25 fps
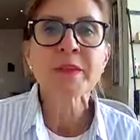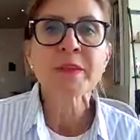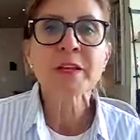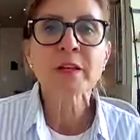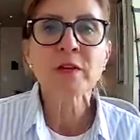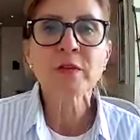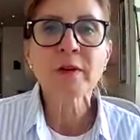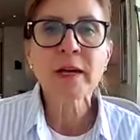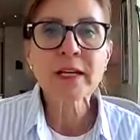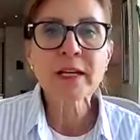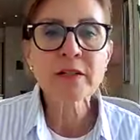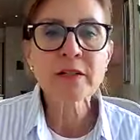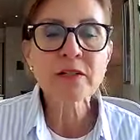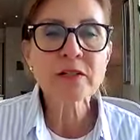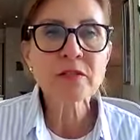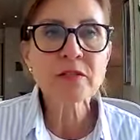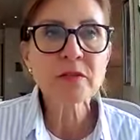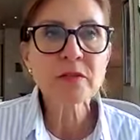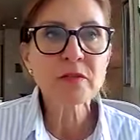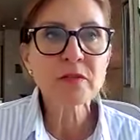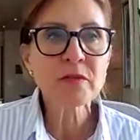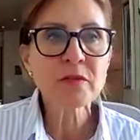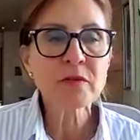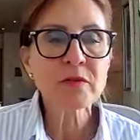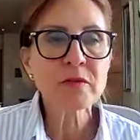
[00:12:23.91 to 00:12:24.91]

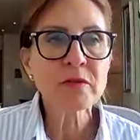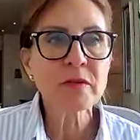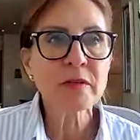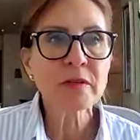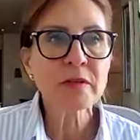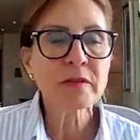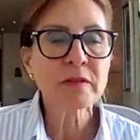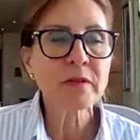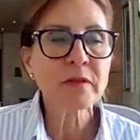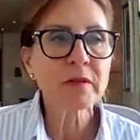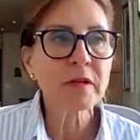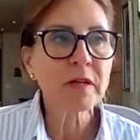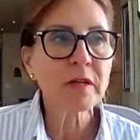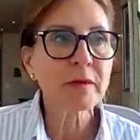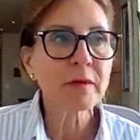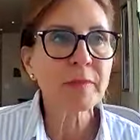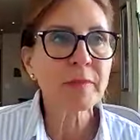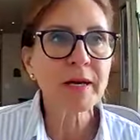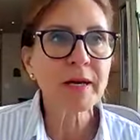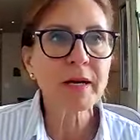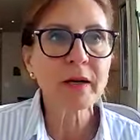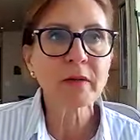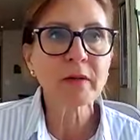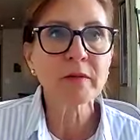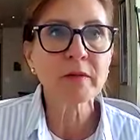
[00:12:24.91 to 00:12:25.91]
gratitude
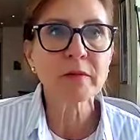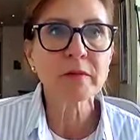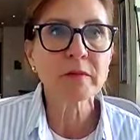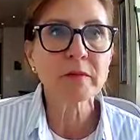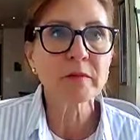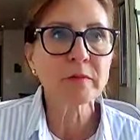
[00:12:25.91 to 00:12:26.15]
about